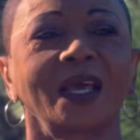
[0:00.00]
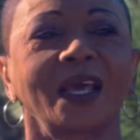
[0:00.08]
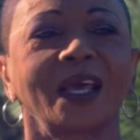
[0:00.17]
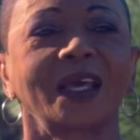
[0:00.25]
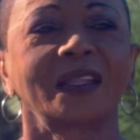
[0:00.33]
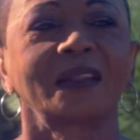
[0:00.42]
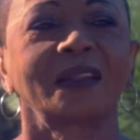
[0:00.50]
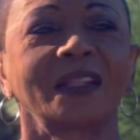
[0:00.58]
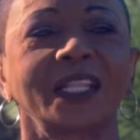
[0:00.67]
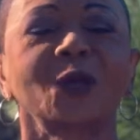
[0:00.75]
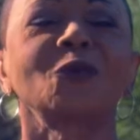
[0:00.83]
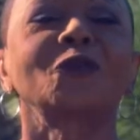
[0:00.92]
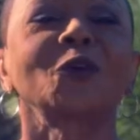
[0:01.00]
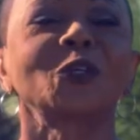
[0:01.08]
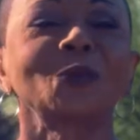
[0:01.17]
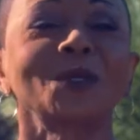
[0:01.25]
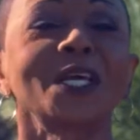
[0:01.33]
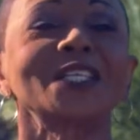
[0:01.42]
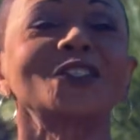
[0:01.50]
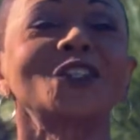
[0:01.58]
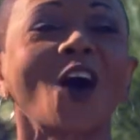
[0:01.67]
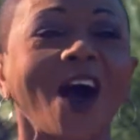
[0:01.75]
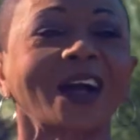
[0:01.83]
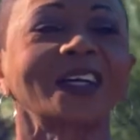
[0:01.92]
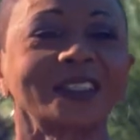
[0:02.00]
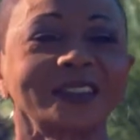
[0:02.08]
and they referred to me as Doc.